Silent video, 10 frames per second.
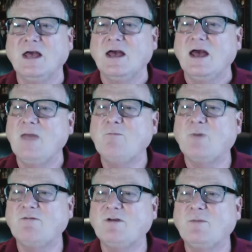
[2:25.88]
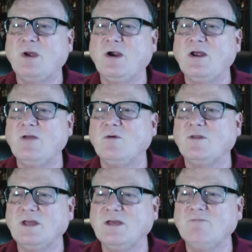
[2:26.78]
a perfect pairing
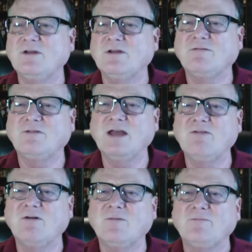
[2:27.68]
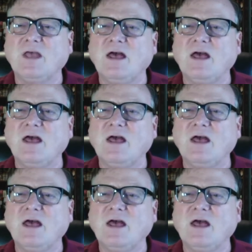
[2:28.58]
with infinite flavor,